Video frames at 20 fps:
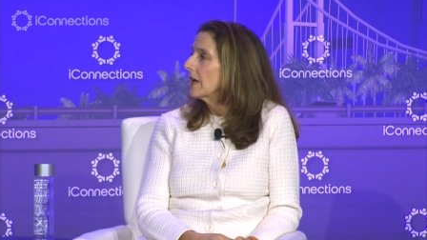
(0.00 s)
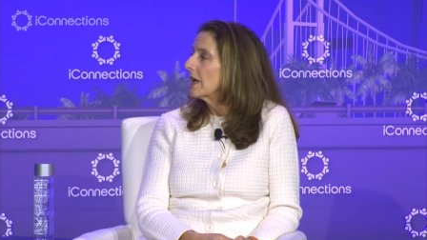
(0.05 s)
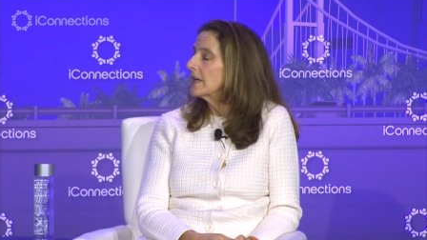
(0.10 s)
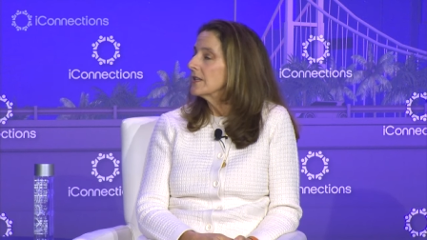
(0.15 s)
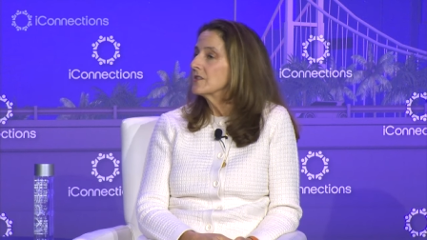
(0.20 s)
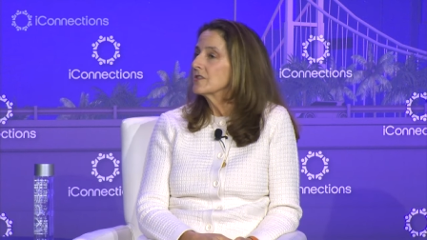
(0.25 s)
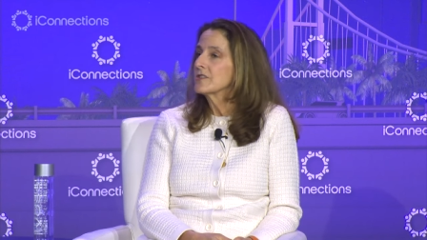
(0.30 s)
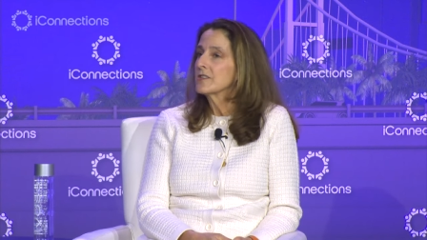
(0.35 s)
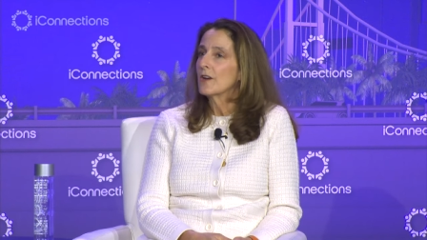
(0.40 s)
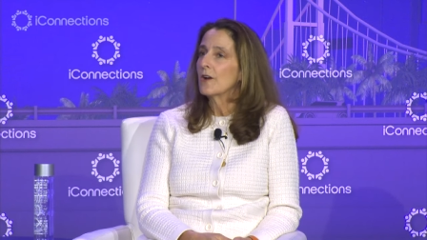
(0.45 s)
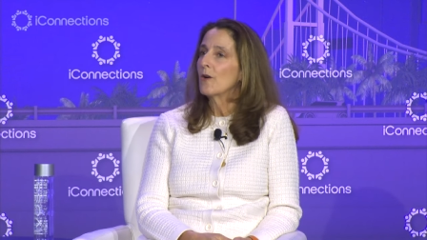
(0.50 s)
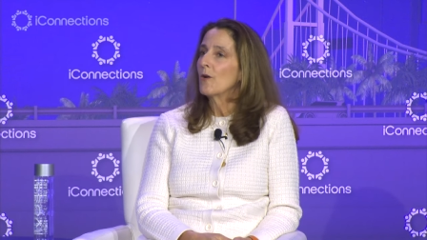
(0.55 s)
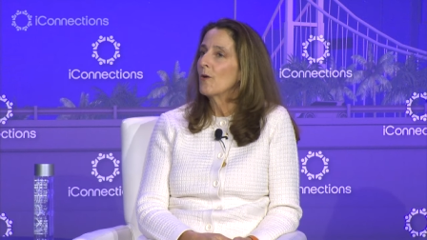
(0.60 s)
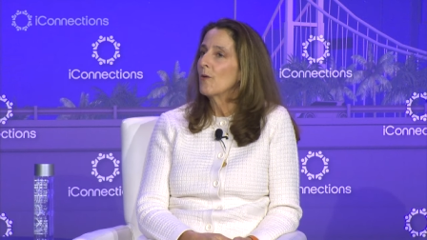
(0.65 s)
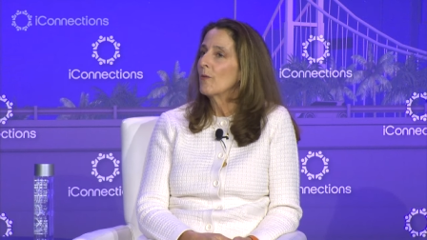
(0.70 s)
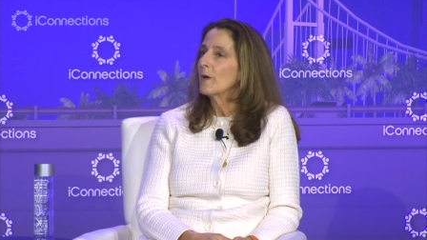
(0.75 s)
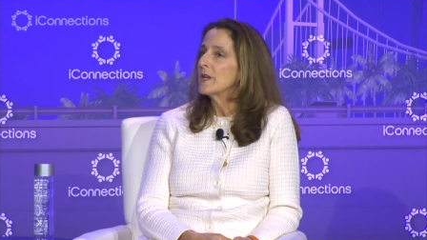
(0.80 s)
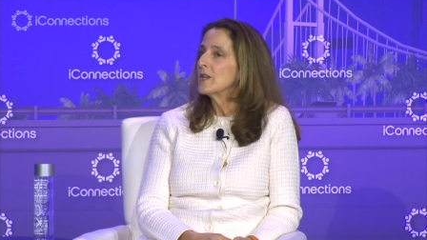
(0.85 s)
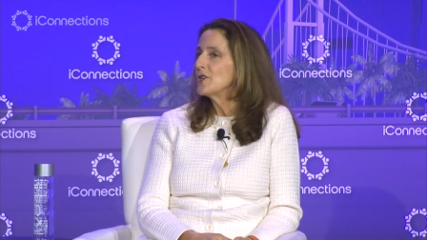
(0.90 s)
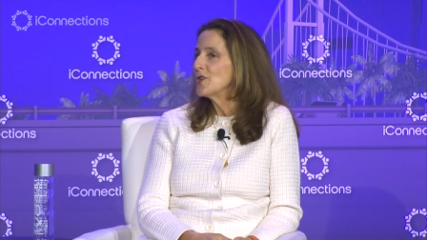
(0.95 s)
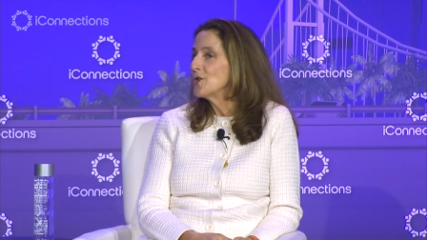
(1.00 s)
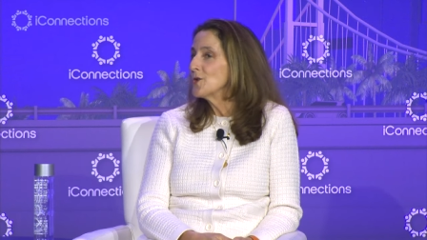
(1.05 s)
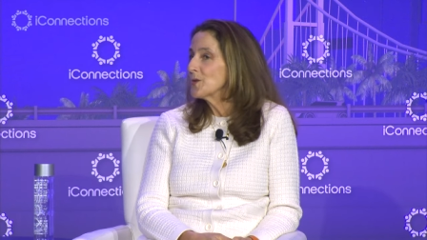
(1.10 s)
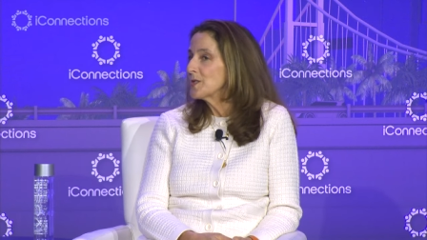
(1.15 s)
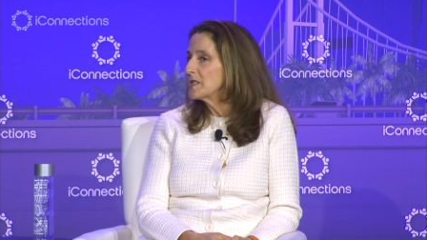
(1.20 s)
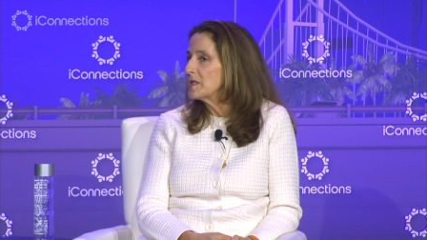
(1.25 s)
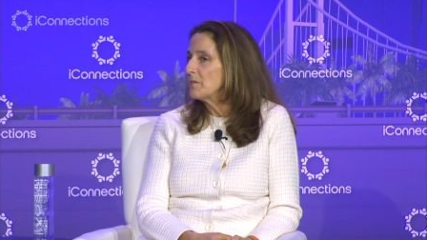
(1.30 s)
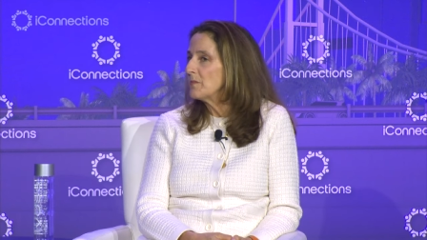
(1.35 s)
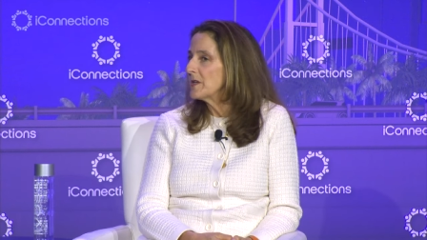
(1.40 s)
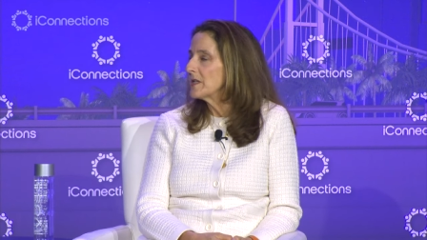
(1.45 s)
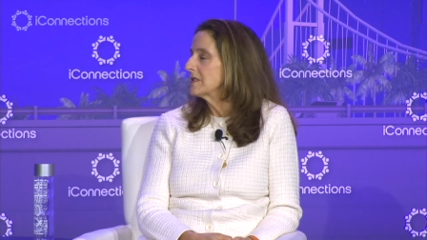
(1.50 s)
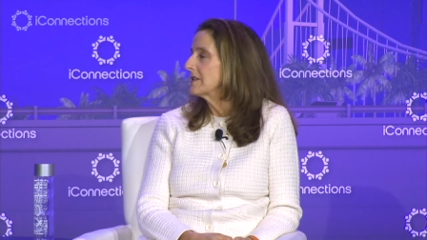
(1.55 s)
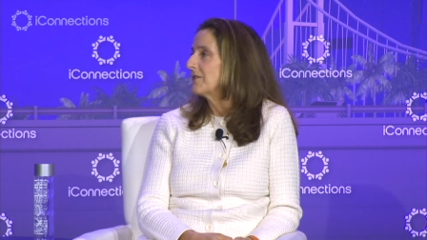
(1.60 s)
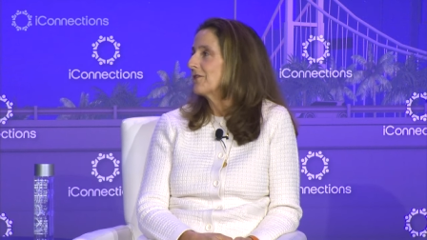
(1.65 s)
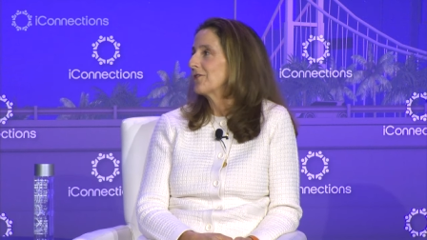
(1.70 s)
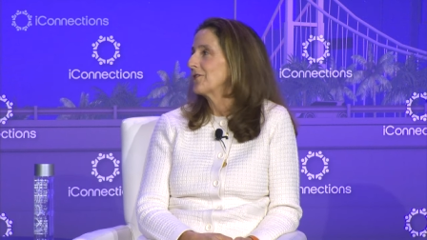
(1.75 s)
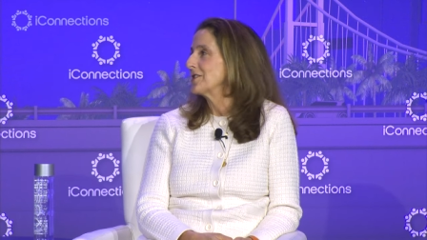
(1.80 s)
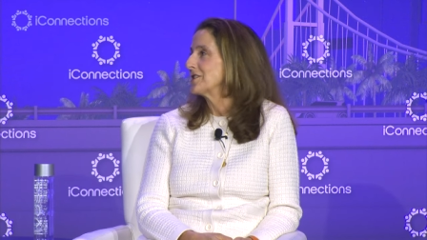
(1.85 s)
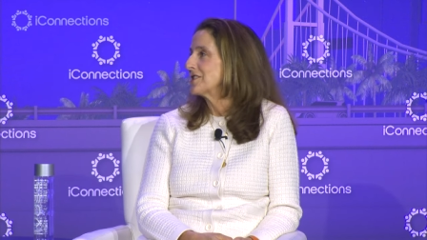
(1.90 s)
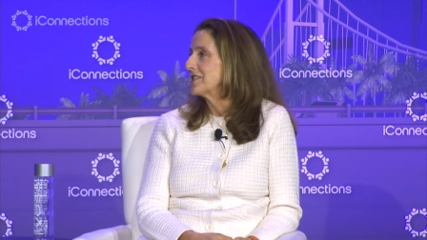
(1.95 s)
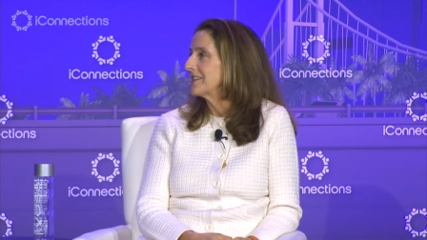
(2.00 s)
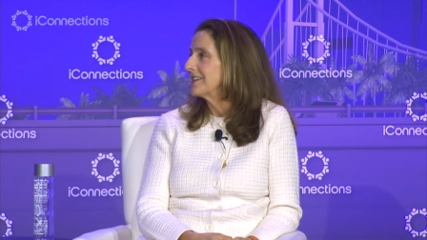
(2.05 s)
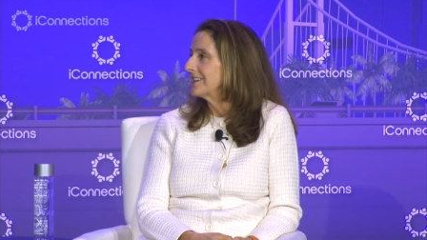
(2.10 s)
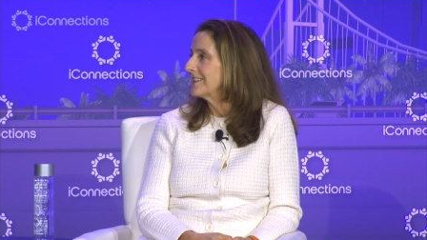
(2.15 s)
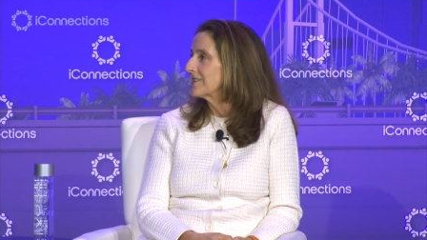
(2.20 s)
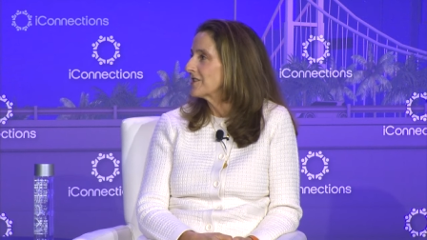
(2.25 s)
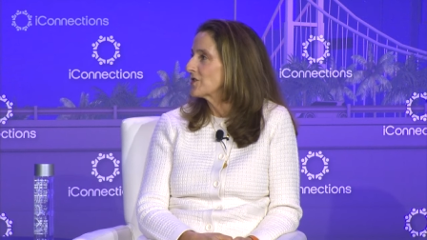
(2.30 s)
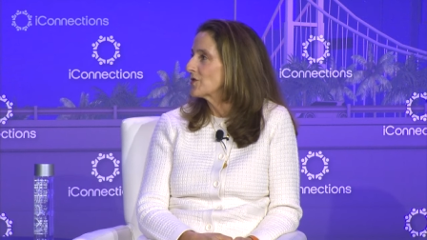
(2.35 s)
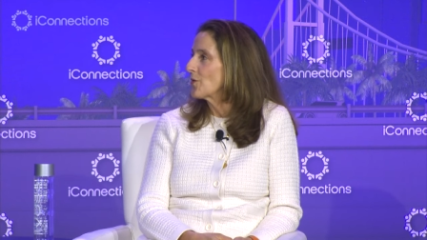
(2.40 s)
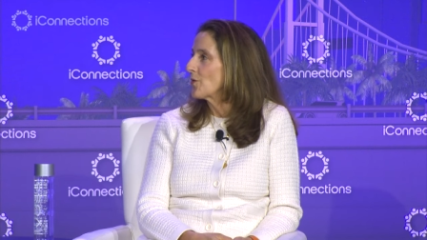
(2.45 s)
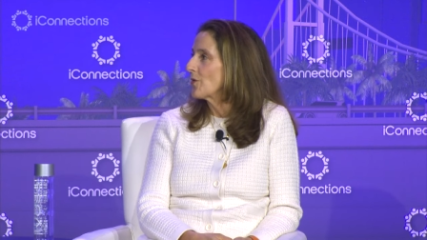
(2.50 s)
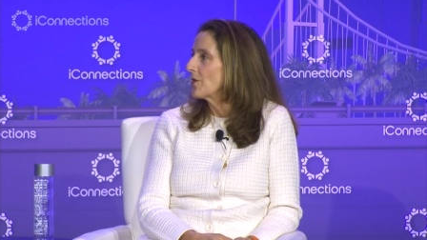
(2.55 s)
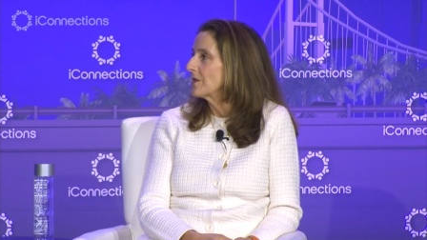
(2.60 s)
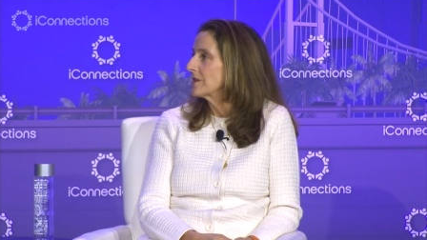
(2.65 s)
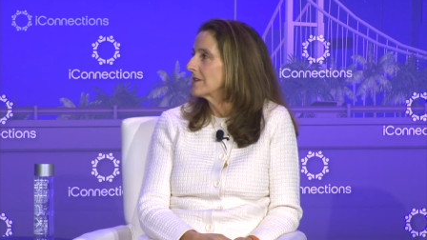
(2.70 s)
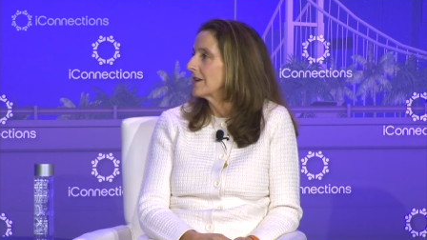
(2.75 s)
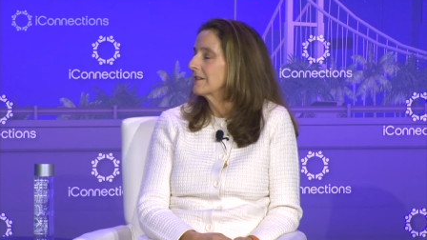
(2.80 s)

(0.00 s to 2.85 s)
And so it used to be a differentiated source.